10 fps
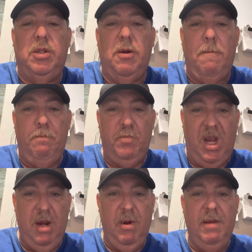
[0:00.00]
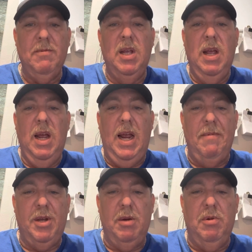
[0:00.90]
So anyway,
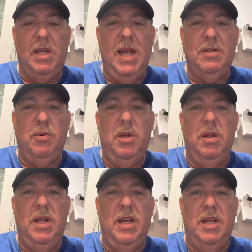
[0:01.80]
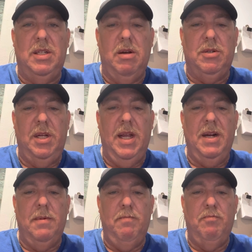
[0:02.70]
have a good one, guys. We'll uh, talk to you
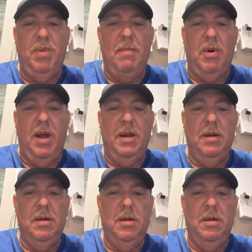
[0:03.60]
later. Bye bye.